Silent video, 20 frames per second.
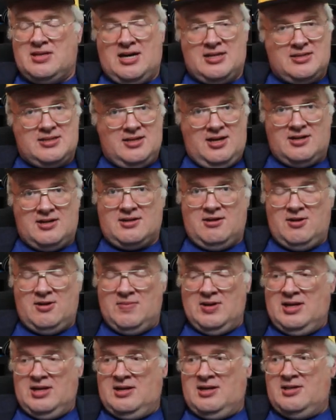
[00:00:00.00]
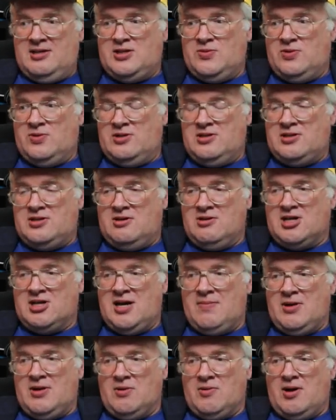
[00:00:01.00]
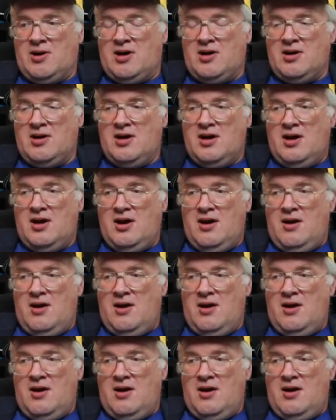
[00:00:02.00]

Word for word: That's not going to be an easy one, don't get me wrong.